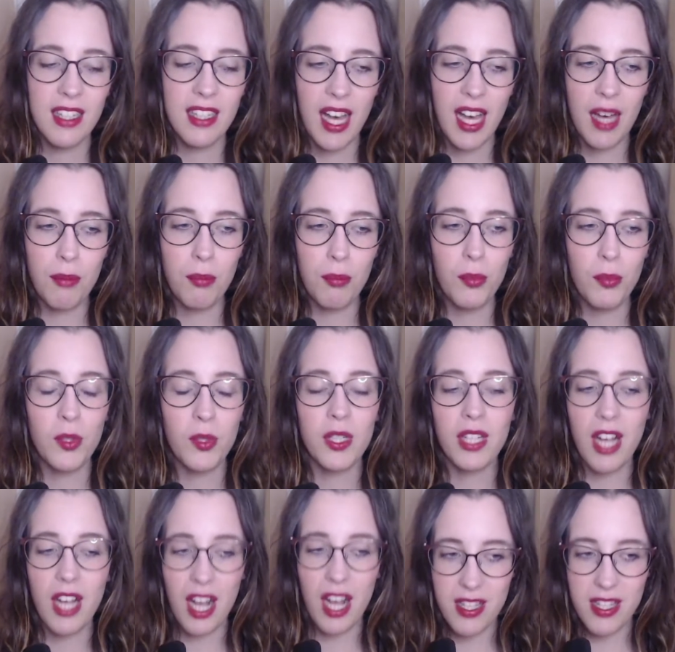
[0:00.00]
more
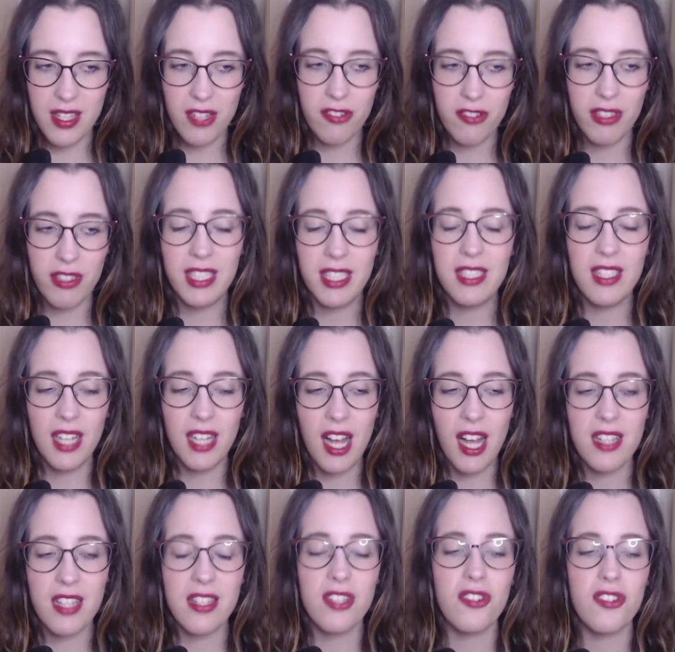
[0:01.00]

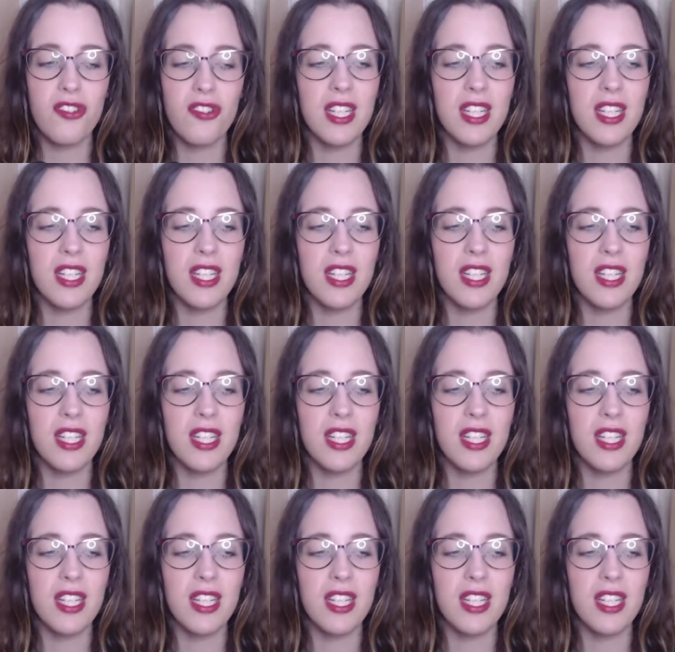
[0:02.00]
concentrated.